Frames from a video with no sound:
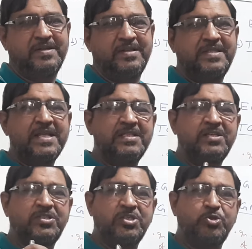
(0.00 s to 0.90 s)
Then
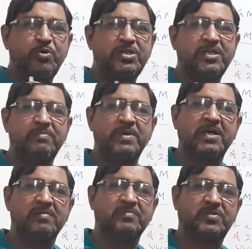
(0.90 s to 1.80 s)
the situation
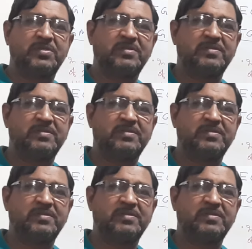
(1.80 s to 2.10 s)
becomes